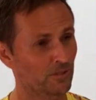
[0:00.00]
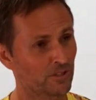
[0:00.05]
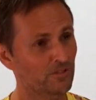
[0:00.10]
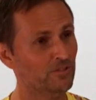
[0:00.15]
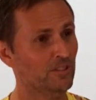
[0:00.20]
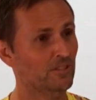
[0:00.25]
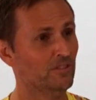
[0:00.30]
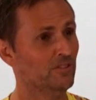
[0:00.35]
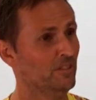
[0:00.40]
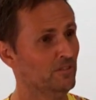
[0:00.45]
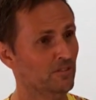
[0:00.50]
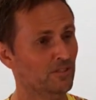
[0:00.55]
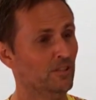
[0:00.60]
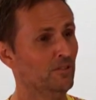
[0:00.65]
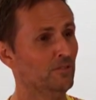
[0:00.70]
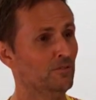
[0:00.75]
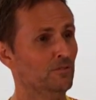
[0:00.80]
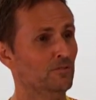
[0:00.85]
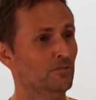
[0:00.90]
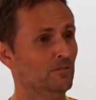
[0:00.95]
Christians and
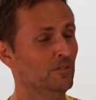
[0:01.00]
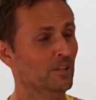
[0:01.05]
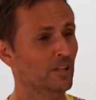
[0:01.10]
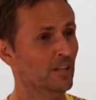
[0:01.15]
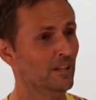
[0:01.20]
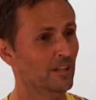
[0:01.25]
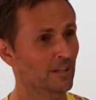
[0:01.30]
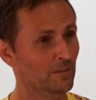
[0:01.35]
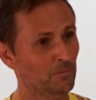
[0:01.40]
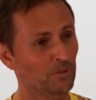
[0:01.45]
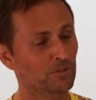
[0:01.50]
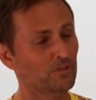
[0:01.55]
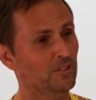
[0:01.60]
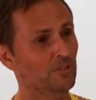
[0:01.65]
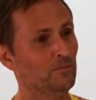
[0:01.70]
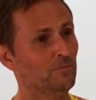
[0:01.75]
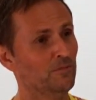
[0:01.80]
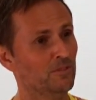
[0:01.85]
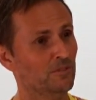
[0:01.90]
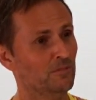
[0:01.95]
so called
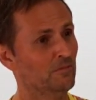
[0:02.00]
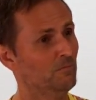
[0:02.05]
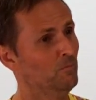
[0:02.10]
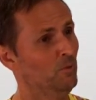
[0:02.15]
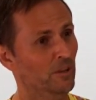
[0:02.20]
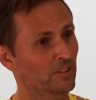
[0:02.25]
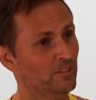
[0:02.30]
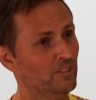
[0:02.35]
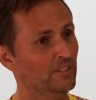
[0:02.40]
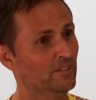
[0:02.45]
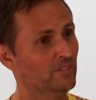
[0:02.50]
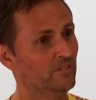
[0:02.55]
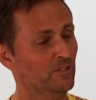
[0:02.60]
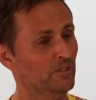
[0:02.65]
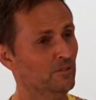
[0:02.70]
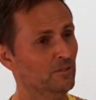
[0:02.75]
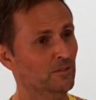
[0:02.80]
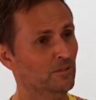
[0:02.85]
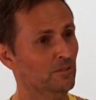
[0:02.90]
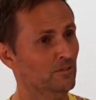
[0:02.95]
Muslims wanting
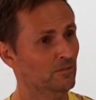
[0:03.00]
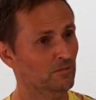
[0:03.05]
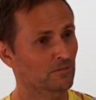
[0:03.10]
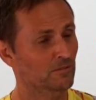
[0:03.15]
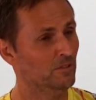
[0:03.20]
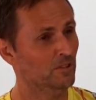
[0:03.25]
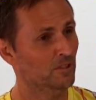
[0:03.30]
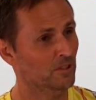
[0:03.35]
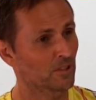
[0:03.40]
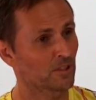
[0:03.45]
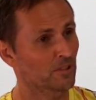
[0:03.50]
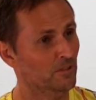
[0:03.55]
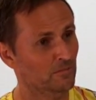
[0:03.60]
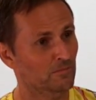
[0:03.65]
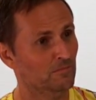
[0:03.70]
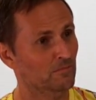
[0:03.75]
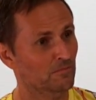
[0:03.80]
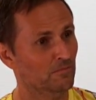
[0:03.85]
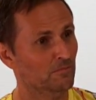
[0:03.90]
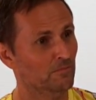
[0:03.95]
to, you know,
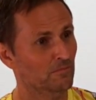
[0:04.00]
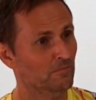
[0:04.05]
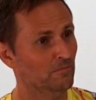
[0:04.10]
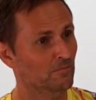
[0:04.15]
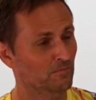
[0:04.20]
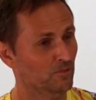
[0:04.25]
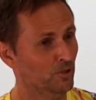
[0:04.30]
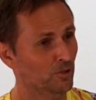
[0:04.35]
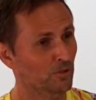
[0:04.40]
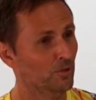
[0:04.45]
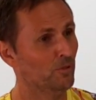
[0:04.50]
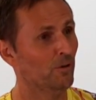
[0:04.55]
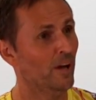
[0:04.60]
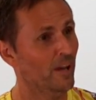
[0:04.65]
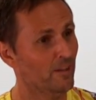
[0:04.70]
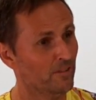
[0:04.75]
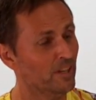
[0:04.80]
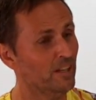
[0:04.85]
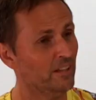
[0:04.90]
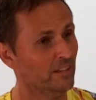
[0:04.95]
do the
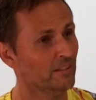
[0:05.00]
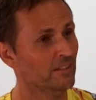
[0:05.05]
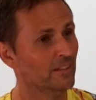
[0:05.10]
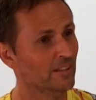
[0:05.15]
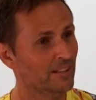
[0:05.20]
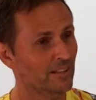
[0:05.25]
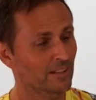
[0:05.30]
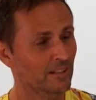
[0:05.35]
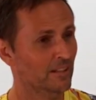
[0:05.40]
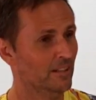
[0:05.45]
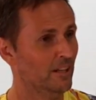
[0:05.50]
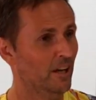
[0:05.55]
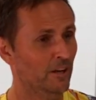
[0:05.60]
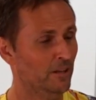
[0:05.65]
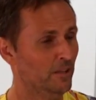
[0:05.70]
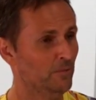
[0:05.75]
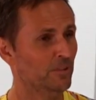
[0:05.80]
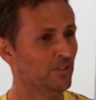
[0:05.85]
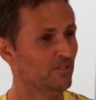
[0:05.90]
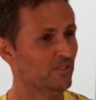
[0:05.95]
right thing. Mm.
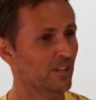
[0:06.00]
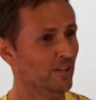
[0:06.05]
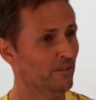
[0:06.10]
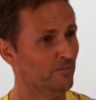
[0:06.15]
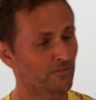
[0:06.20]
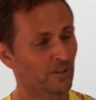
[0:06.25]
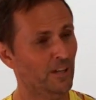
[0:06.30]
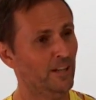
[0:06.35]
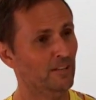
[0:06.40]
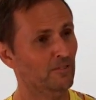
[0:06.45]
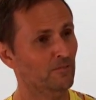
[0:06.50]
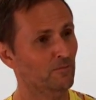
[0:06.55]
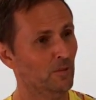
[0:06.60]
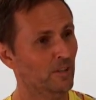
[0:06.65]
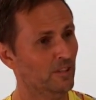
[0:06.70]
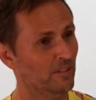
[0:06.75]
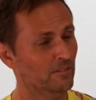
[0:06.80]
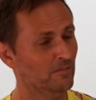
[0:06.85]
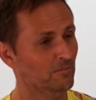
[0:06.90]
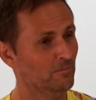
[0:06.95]
Only because they're afraid of
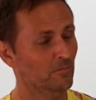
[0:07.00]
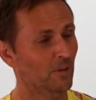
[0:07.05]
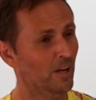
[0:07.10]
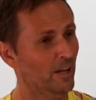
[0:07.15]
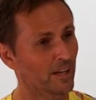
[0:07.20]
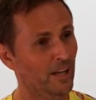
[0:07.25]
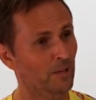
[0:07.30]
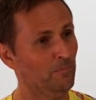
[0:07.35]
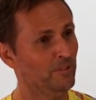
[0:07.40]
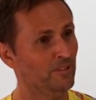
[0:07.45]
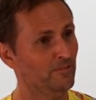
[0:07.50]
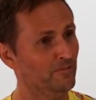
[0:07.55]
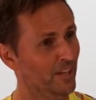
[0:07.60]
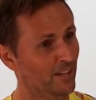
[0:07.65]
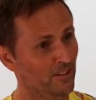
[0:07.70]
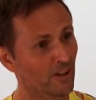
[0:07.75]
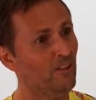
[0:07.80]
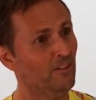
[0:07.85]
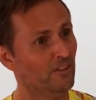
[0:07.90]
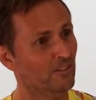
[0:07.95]
what might happen if
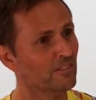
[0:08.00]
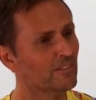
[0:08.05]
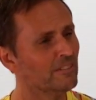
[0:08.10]
they don't.